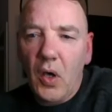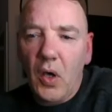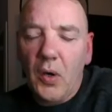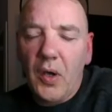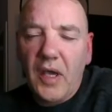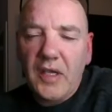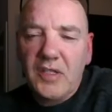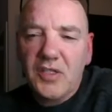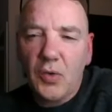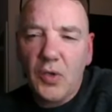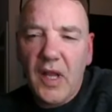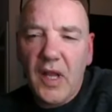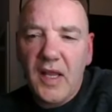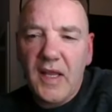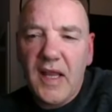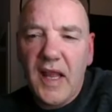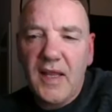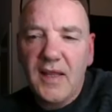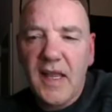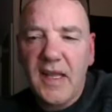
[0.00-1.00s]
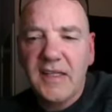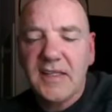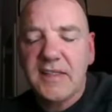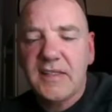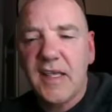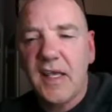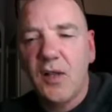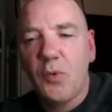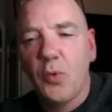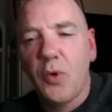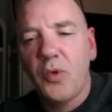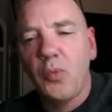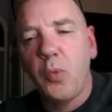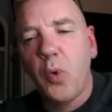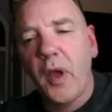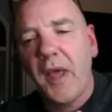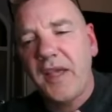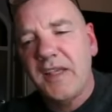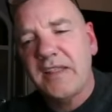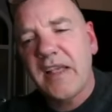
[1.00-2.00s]
Okay, so let's deal with
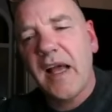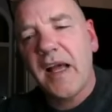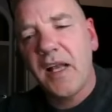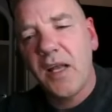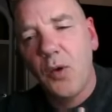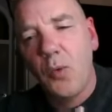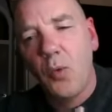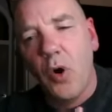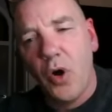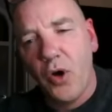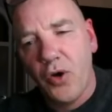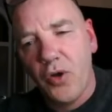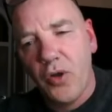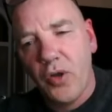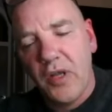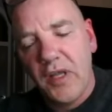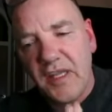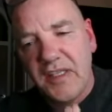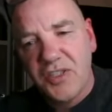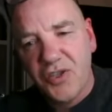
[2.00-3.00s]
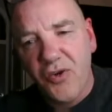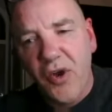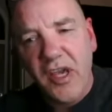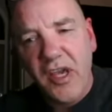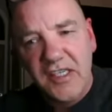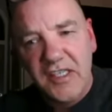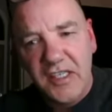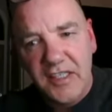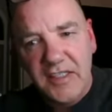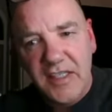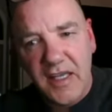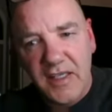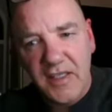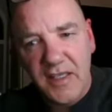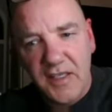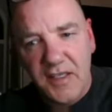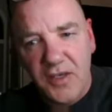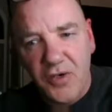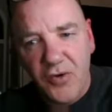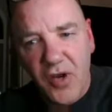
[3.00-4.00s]
what it's Grace, you said,
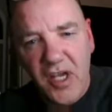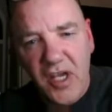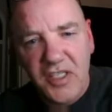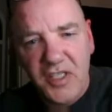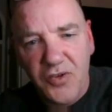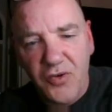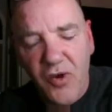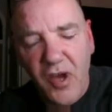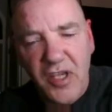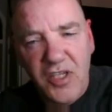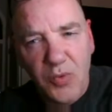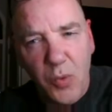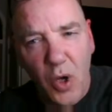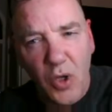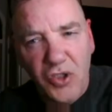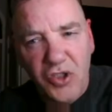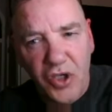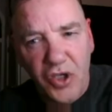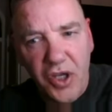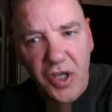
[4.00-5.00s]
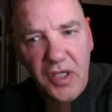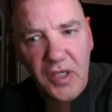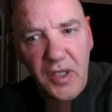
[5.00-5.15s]
didn't it? Grace what, sorry?